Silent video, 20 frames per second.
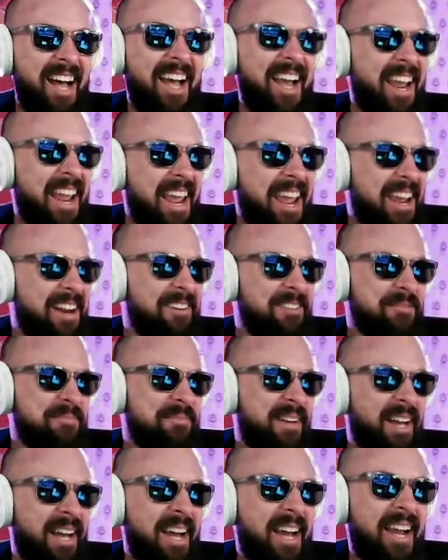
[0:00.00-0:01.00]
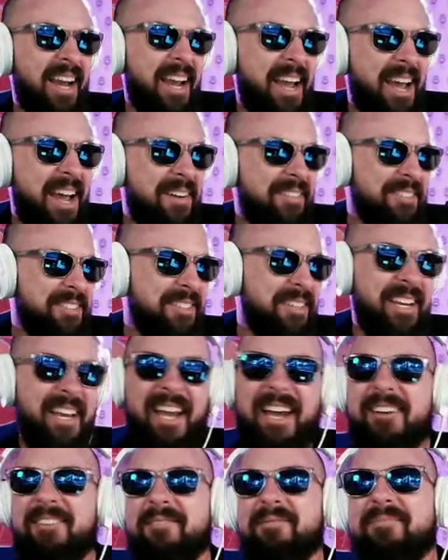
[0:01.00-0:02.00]
I hate them. I
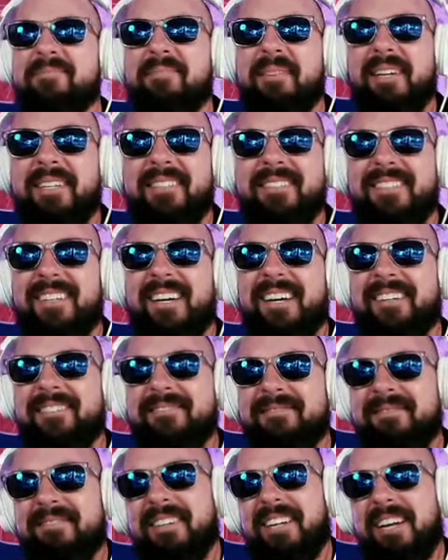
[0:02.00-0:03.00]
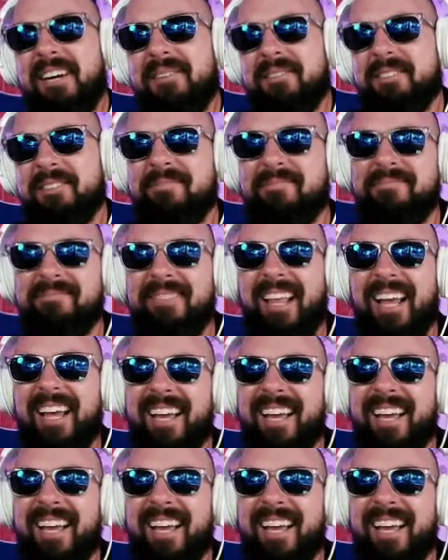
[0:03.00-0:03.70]
absolutely hate them. But whatever.